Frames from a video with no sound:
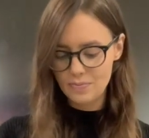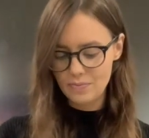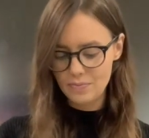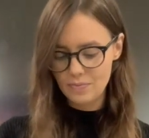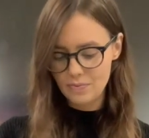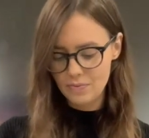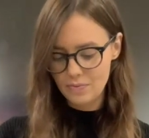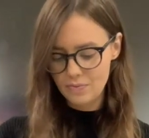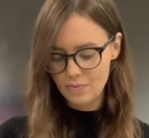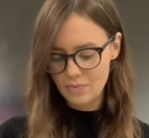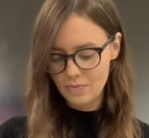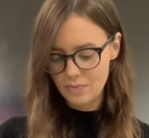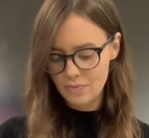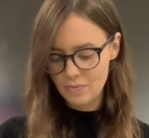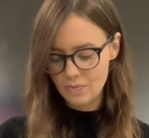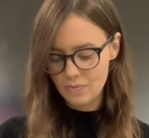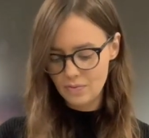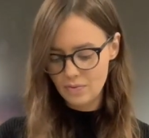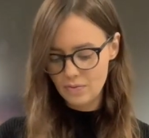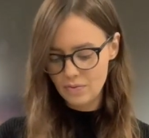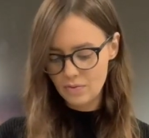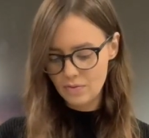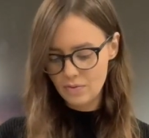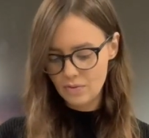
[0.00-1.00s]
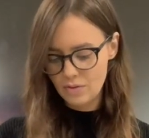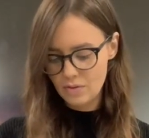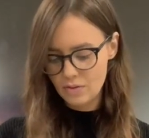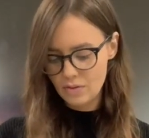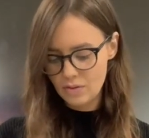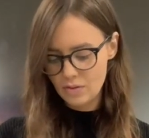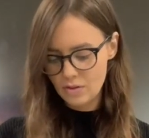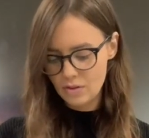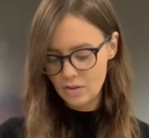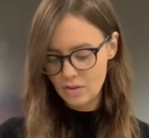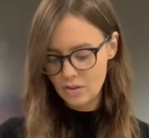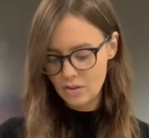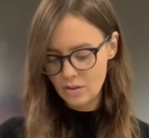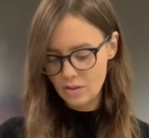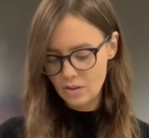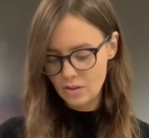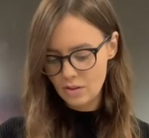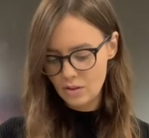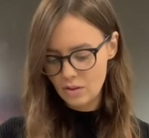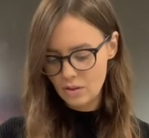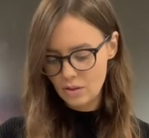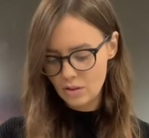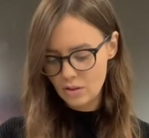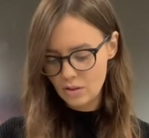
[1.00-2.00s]

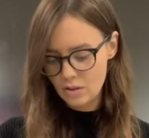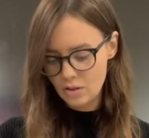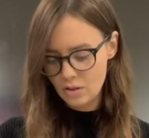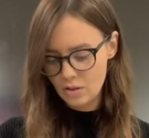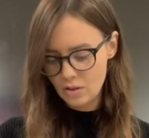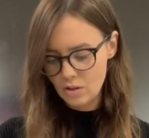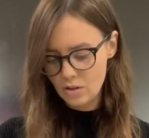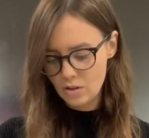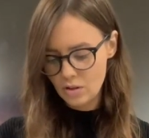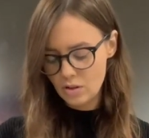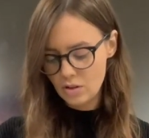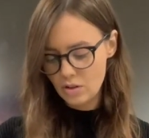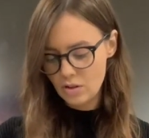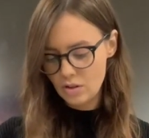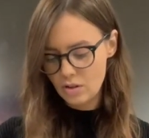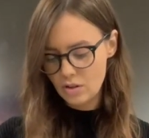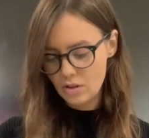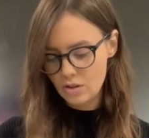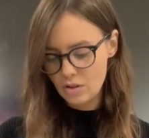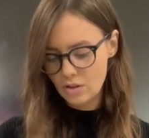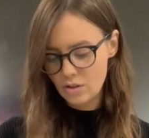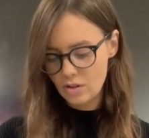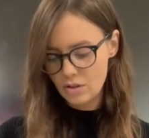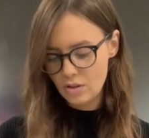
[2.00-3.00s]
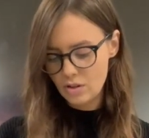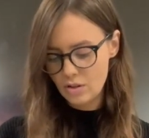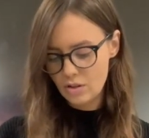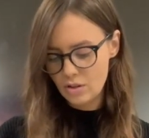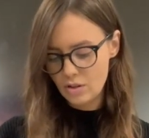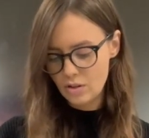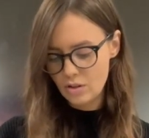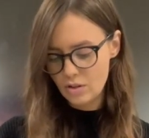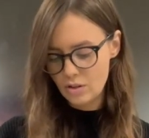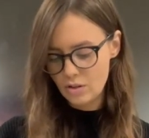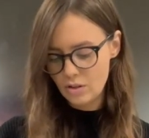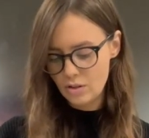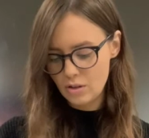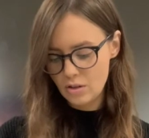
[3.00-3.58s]
No one is speaking in this clip.